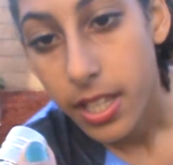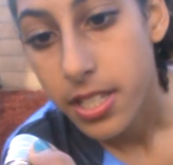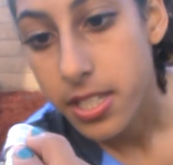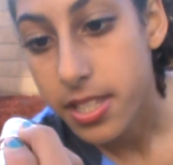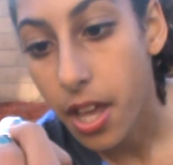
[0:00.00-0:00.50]

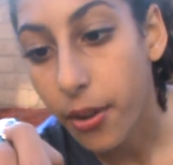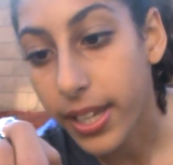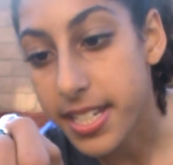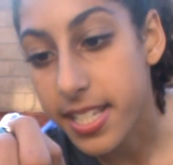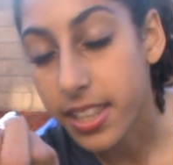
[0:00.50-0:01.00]
So
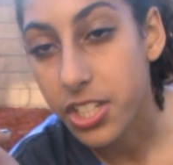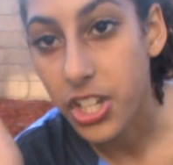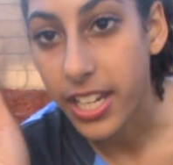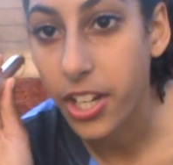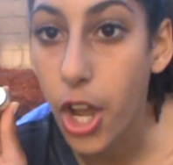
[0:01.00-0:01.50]
it is in the
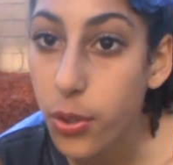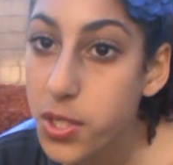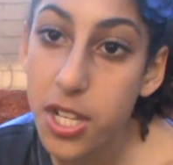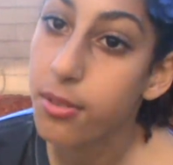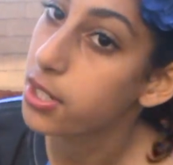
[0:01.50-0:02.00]
shade
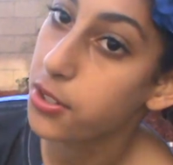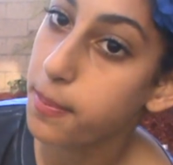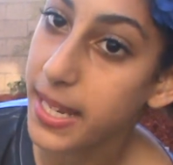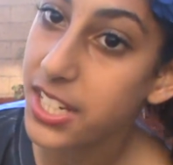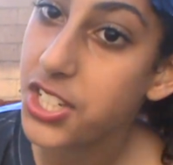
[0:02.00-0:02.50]
02 Nude
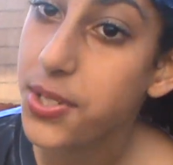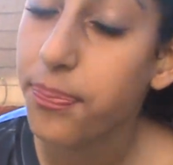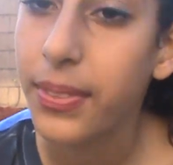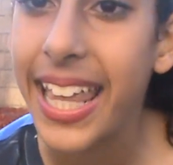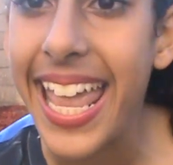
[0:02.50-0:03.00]
Beach,
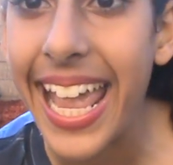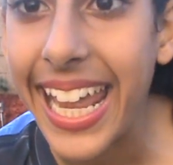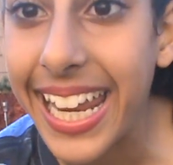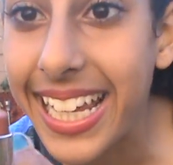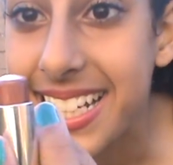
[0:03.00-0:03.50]

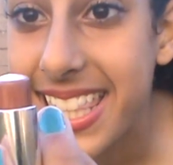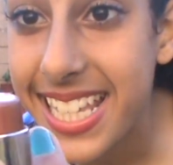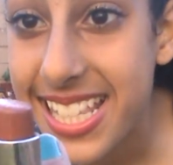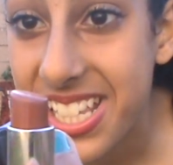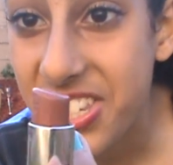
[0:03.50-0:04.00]
and
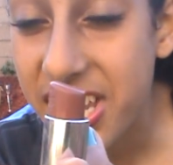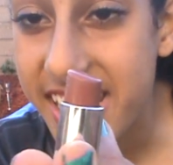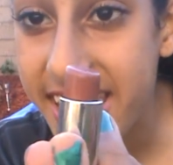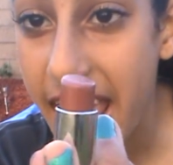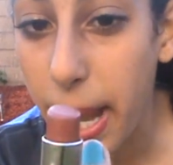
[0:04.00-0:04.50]
this is
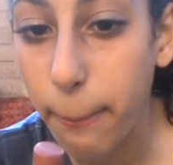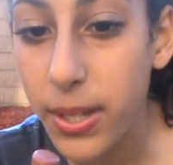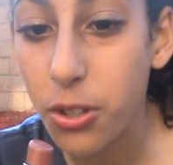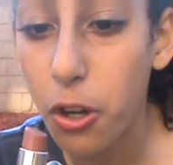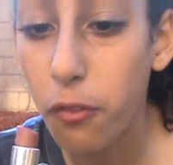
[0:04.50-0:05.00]
just a
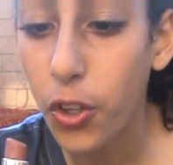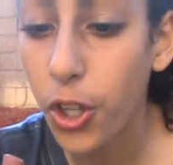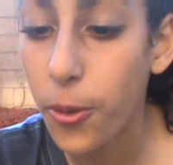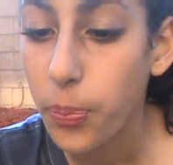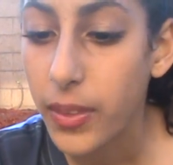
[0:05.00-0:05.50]

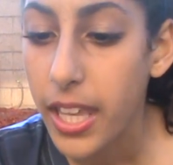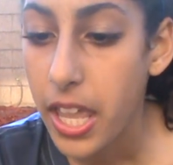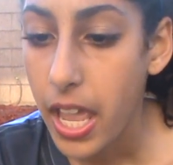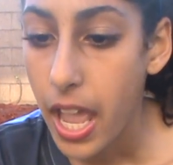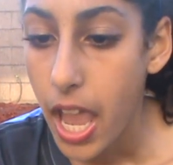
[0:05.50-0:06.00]
beautiful
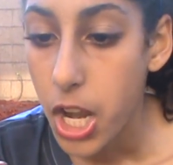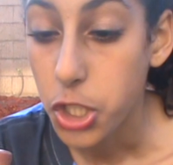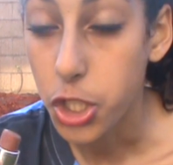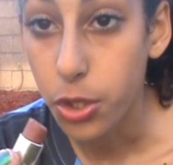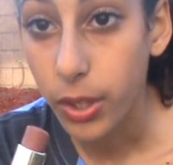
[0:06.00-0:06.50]

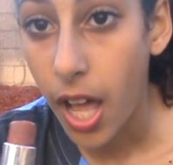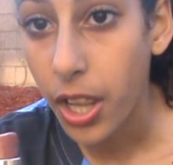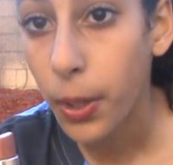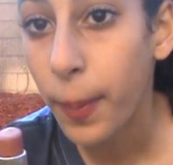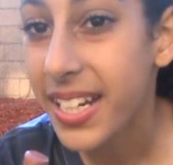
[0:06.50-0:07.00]
nude
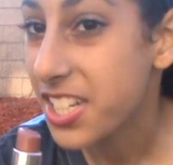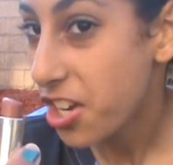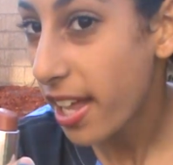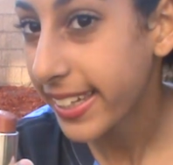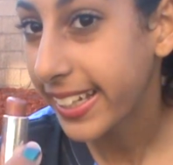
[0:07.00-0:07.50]
color, but it's
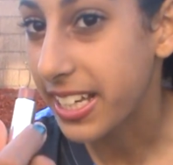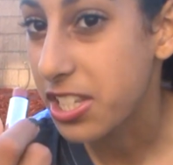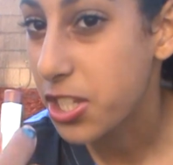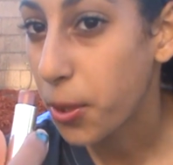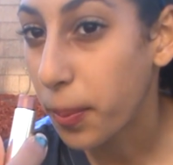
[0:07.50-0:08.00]
not like a
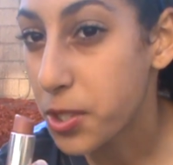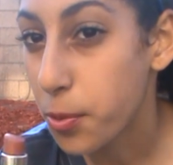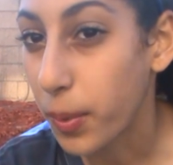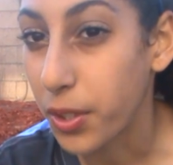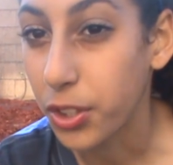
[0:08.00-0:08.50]
super
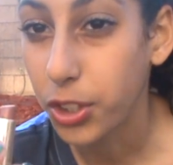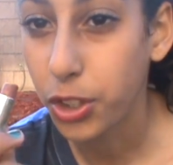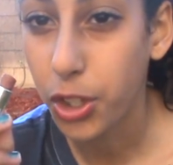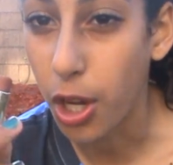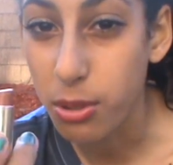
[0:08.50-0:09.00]
duper
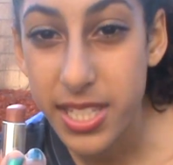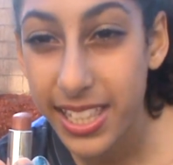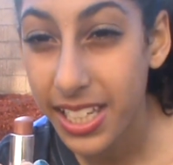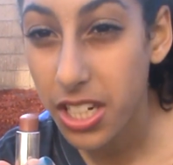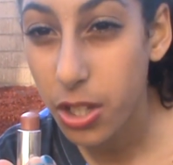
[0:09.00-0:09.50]

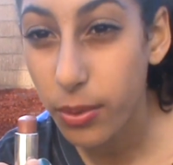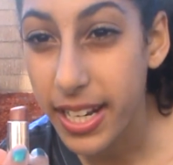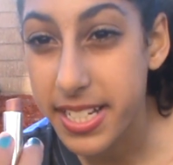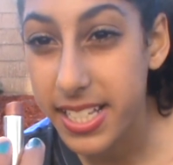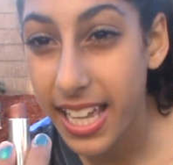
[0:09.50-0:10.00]
ghostly nude.
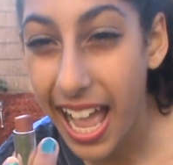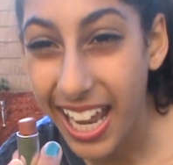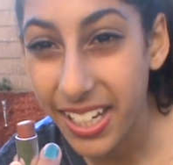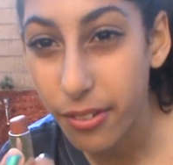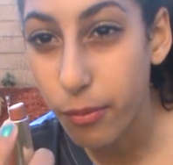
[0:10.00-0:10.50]
It's
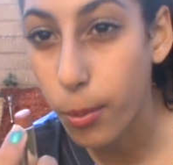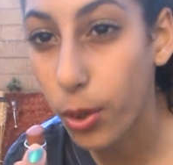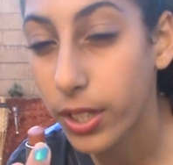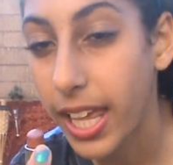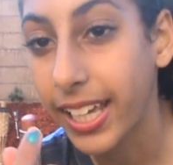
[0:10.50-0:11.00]
kind of
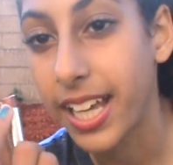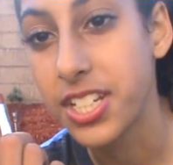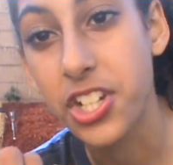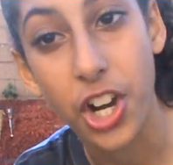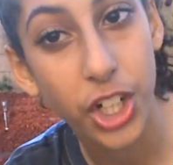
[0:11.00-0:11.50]
more like a
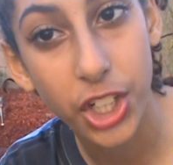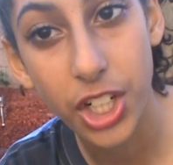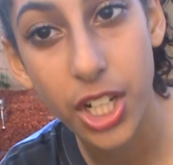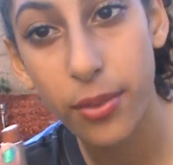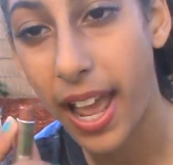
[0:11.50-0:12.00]
darker
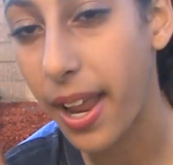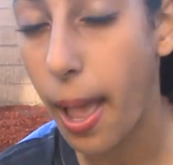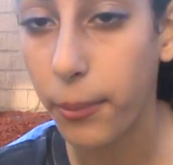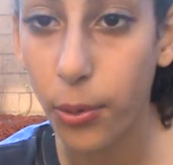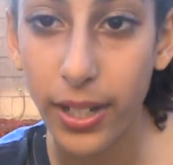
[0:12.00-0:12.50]
nude.
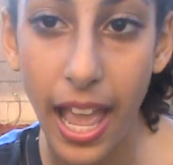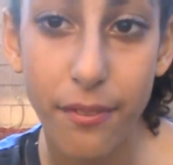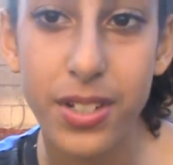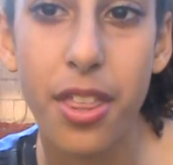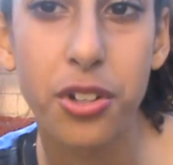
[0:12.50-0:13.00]
I'm going to
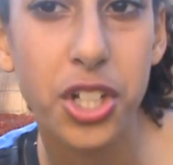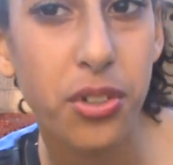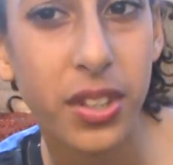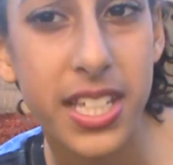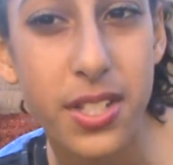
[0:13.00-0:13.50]
have another
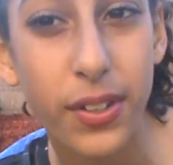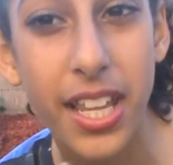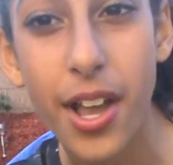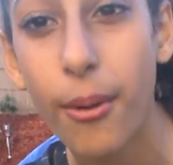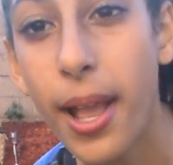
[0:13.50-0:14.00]
nude in this
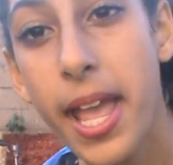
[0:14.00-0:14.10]
video,